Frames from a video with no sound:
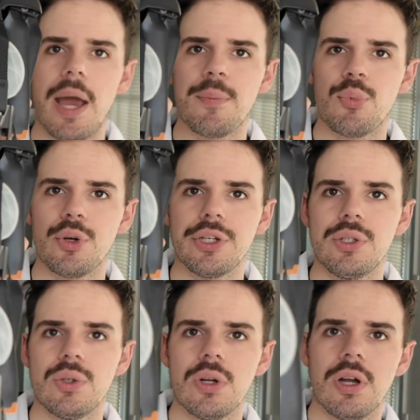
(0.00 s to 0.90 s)
that. Pretty
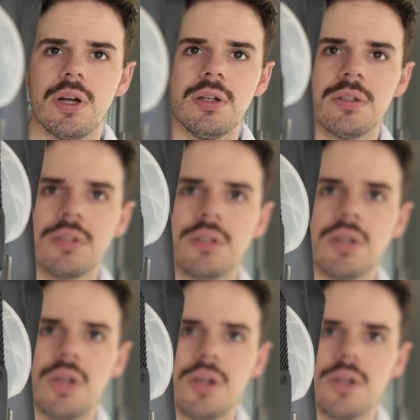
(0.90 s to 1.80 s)
cool, huh?
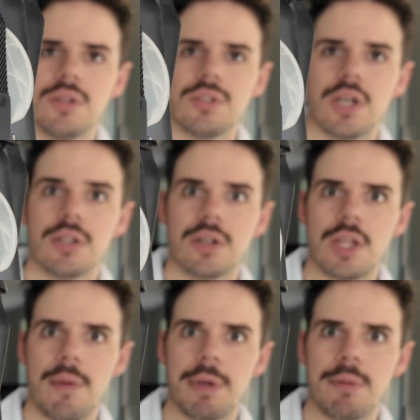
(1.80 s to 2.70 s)
Take a look at
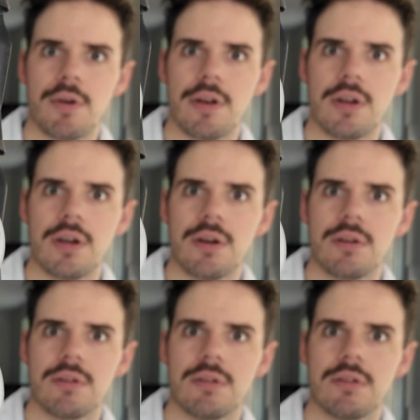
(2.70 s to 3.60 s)
that baby right there.